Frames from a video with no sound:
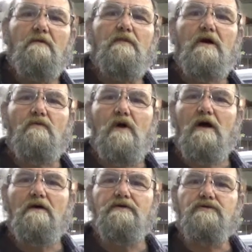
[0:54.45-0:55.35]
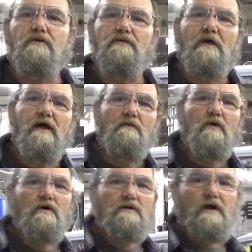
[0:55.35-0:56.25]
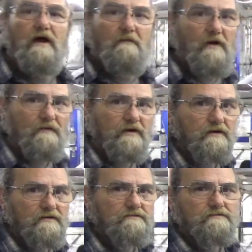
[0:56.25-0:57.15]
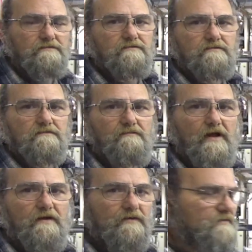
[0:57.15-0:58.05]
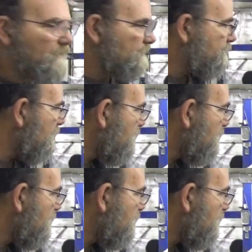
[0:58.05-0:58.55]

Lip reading: But while he's doing that work, I'm over here playing with the Mustang.